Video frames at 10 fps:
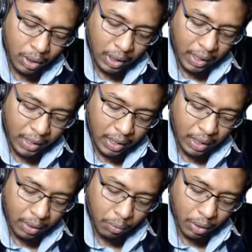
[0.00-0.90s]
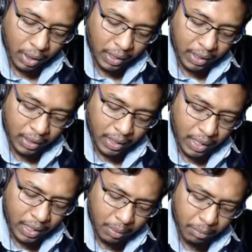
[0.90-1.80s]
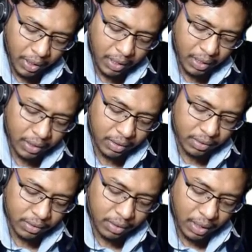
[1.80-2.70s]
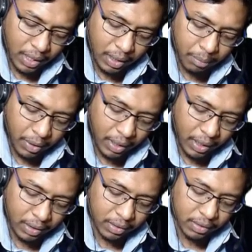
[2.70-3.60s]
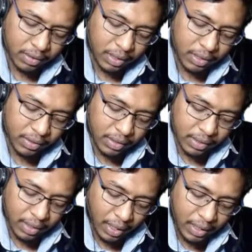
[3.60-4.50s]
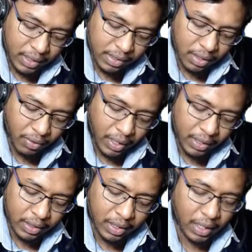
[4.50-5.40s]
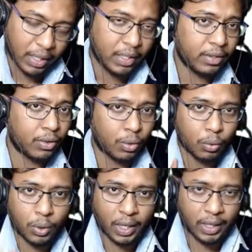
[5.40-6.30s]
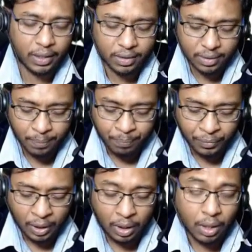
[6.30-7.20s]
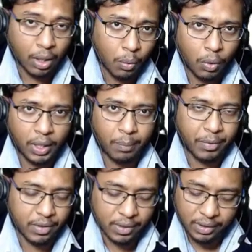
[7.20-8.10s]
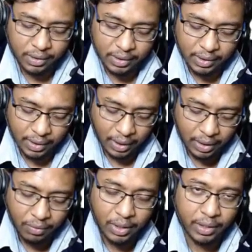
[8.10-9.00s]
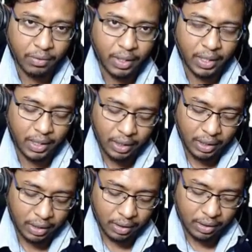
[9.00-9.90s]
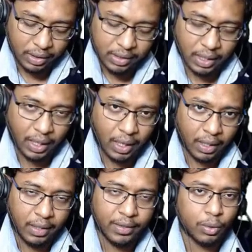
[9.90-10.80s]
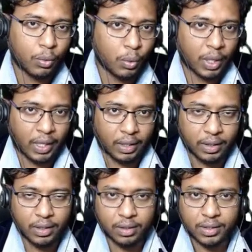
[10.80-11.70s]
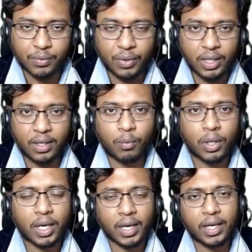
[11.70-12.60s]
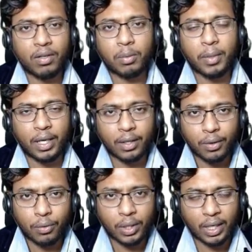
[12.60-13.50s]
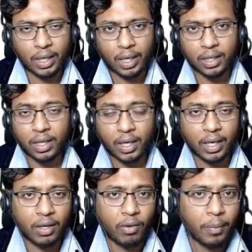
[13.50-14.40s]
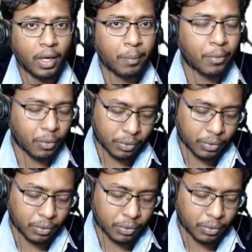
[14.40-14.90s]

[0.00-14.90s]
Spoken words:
I draw one line, random line like this. See this line is dividing the triangle into two triangles. Now what happens is, this line will divide this triangle into two triangles, where one triangle will be acute and another triangle will be obtuse.